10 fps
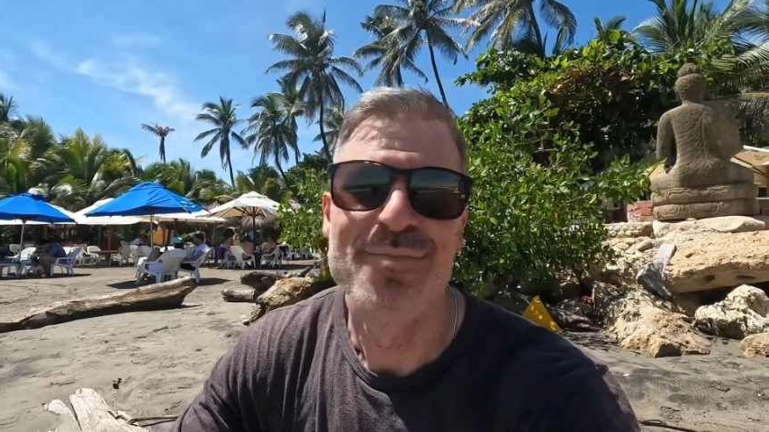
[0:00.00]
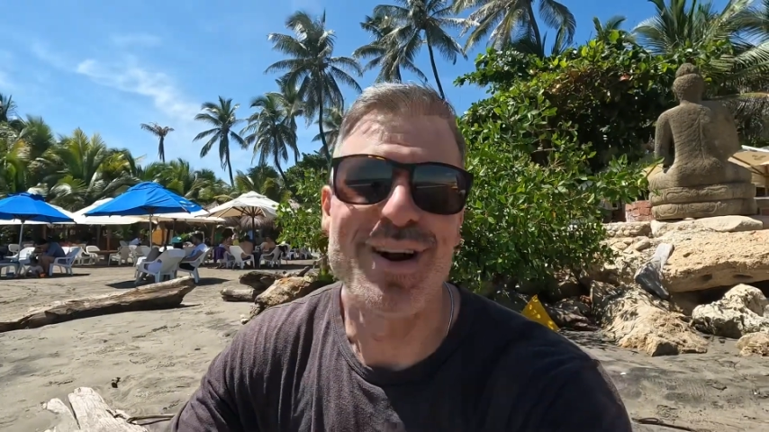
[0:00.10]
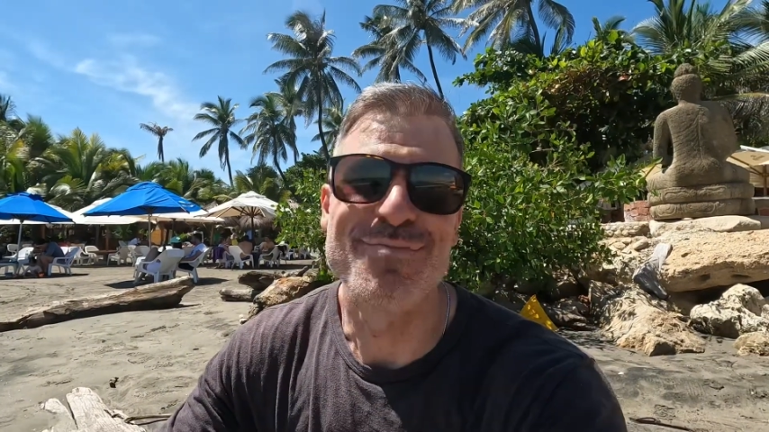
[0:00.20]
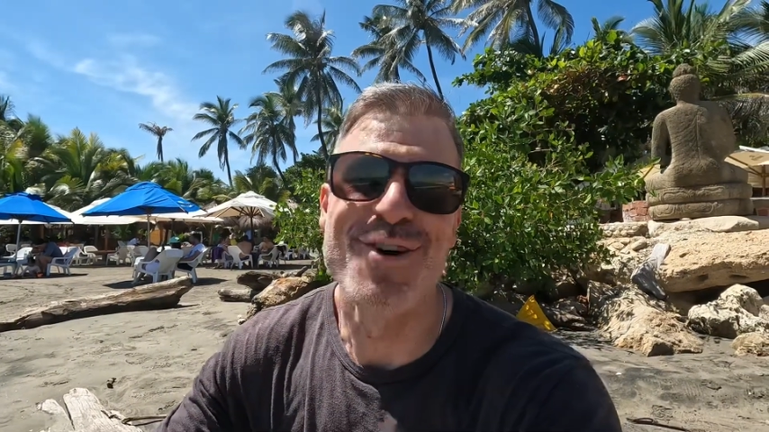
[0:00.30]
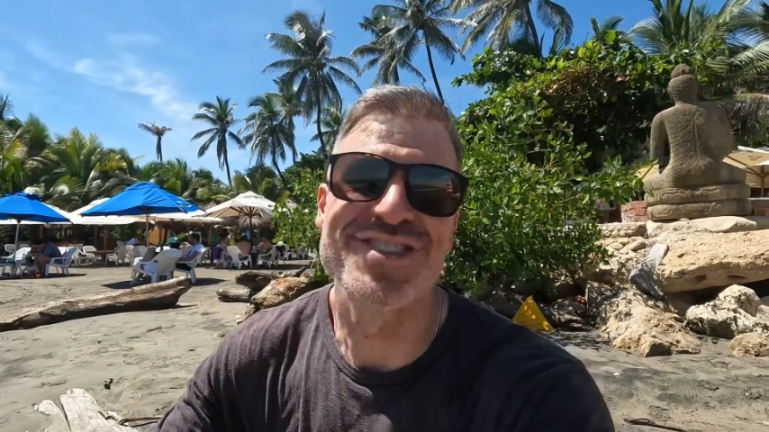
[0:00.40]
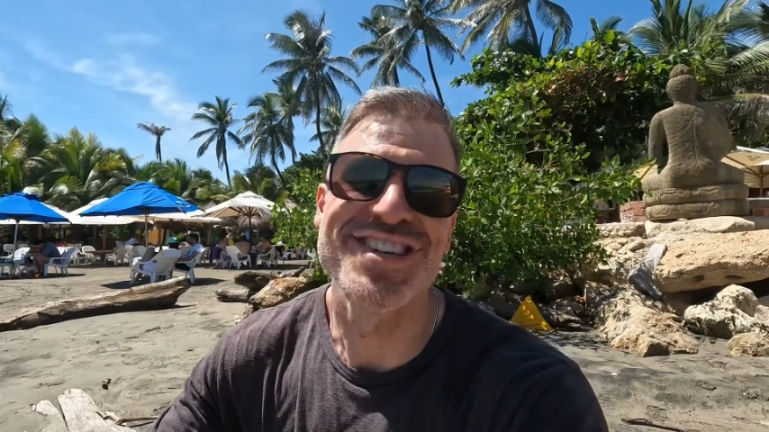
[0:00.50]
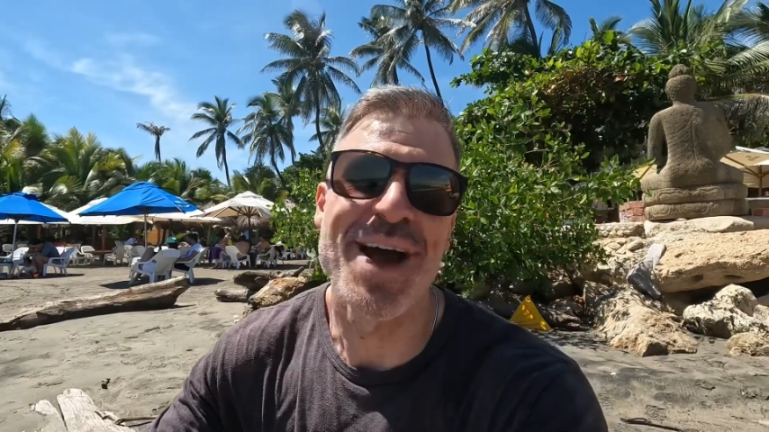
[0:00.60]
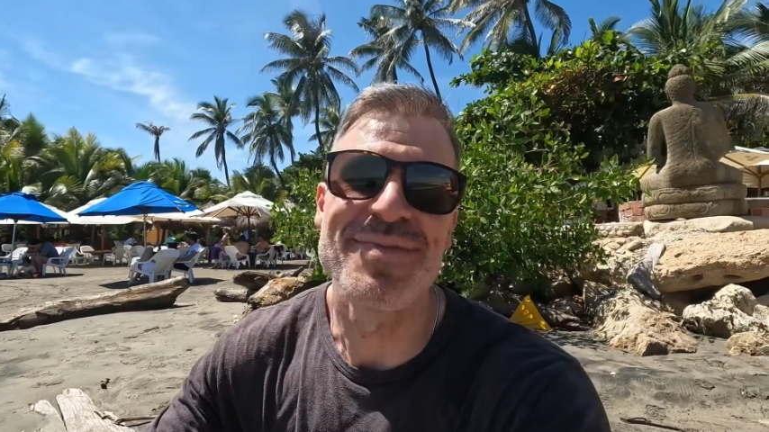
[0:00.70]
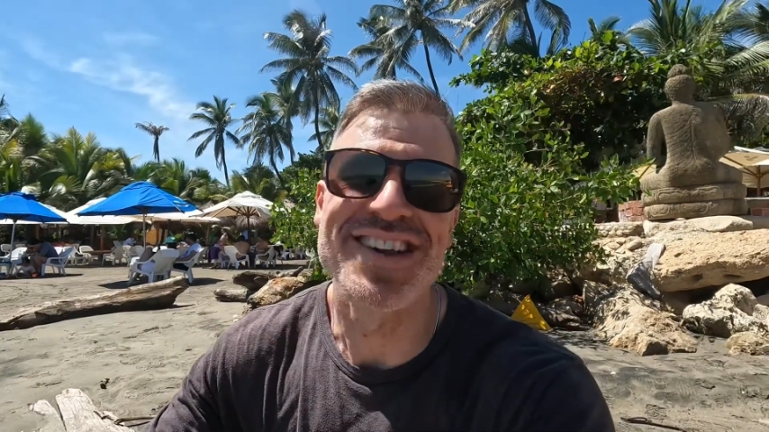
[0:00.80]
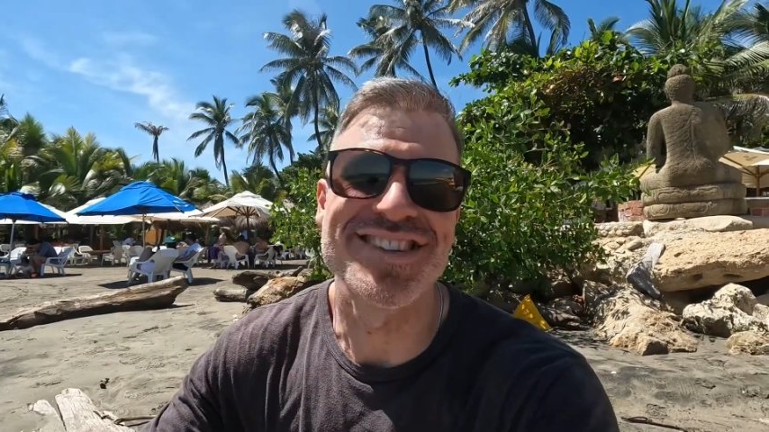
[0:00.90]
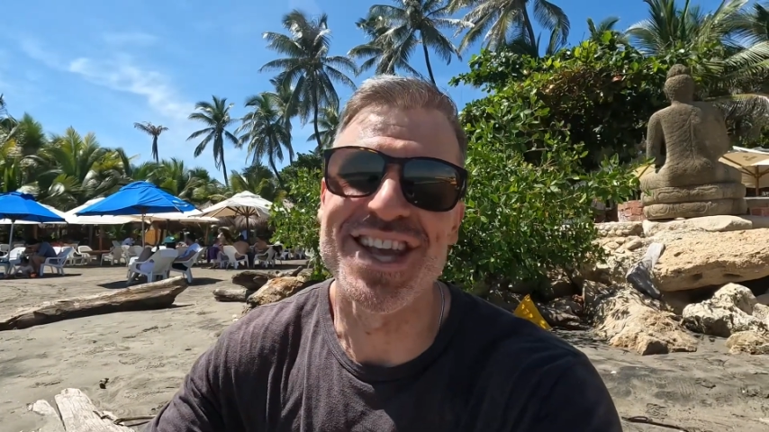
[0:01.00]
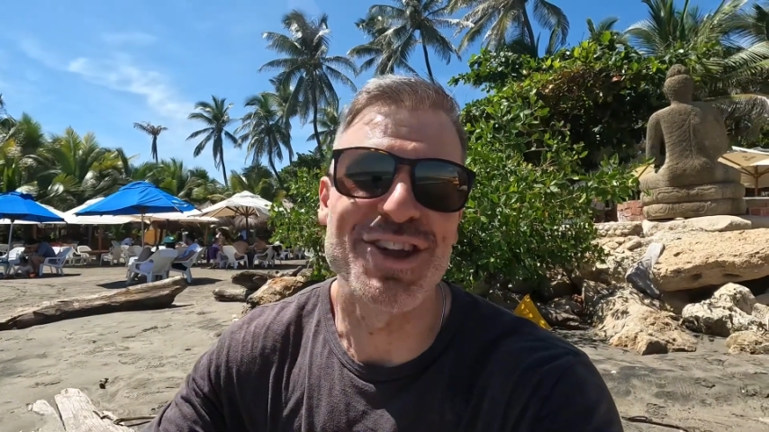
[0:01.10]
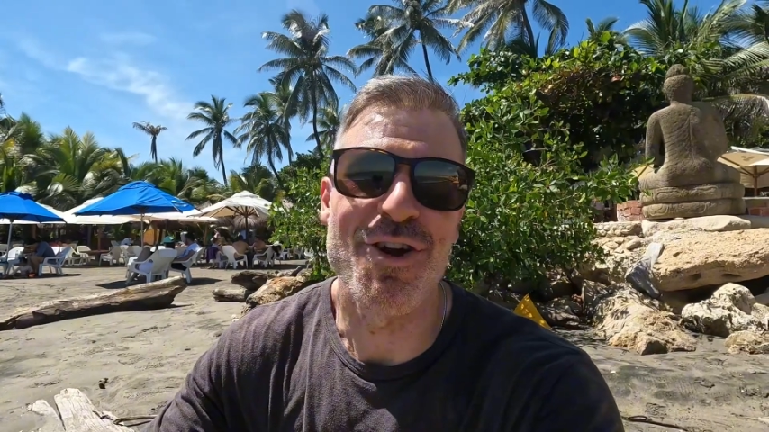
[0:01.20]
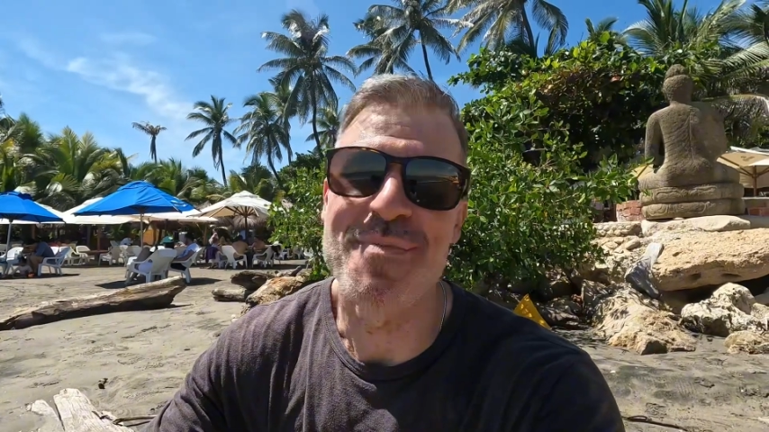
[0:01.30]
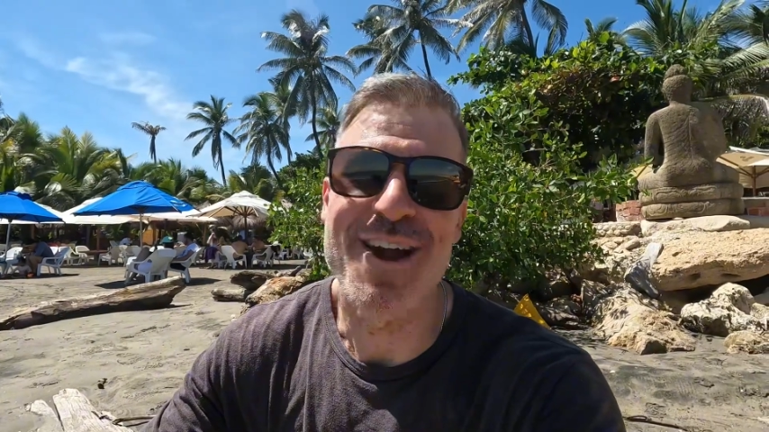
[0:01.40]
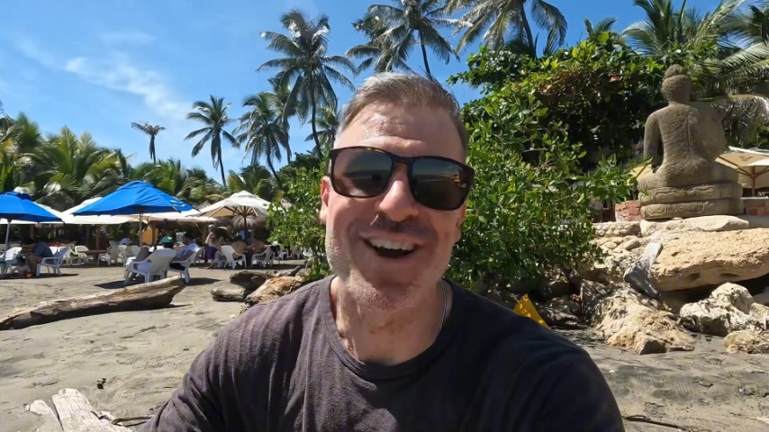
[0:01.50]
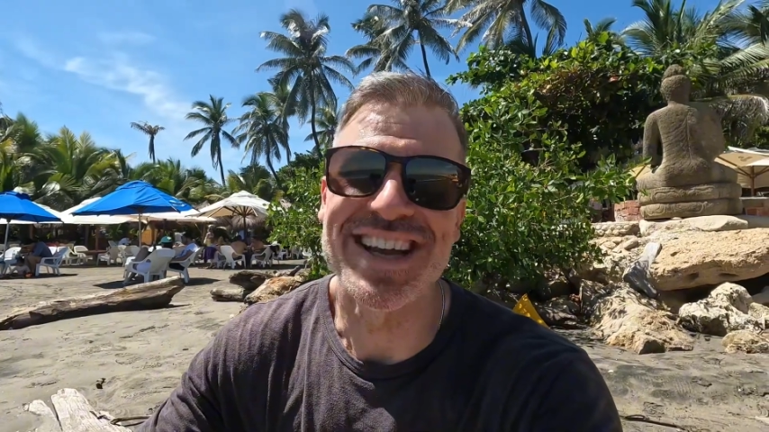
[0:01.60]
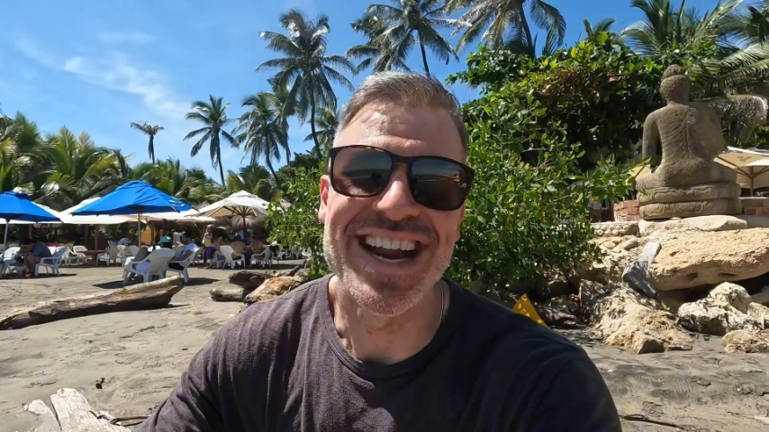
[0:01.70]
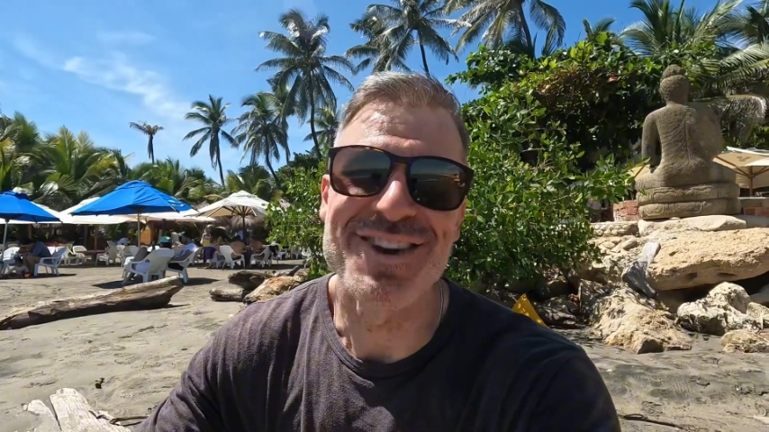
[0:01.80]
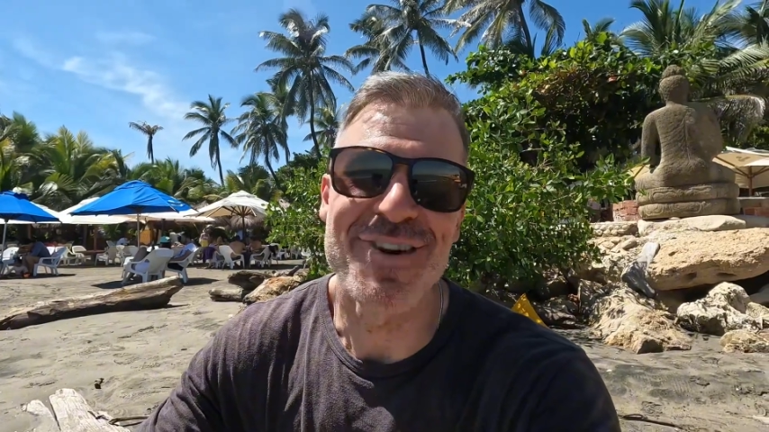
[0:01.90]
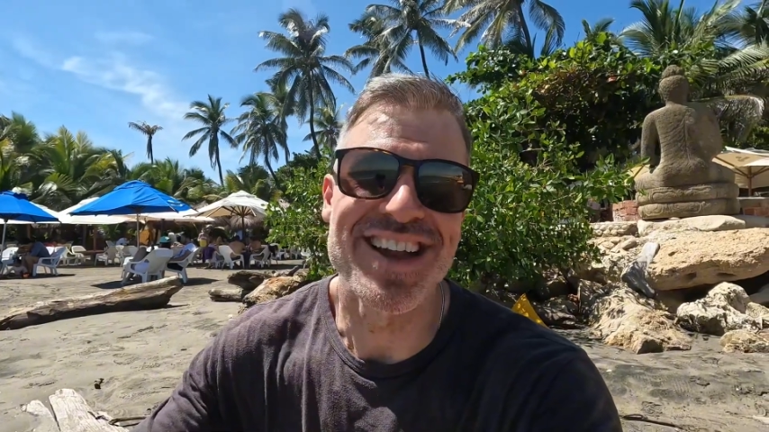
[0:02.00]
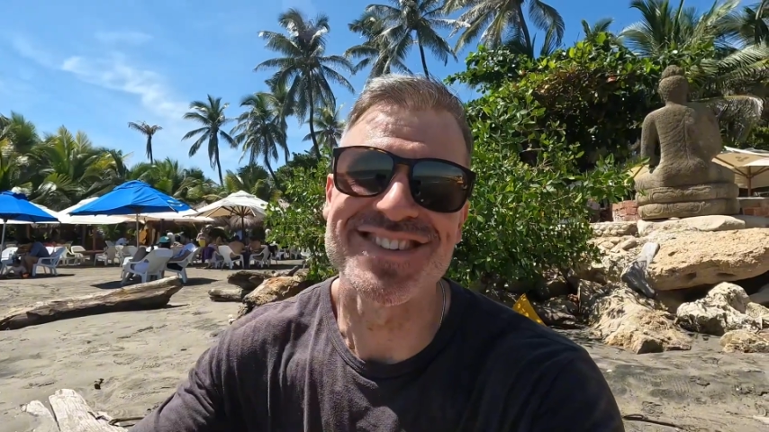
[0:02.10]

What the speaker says: But most of the time they just think you're American anyway,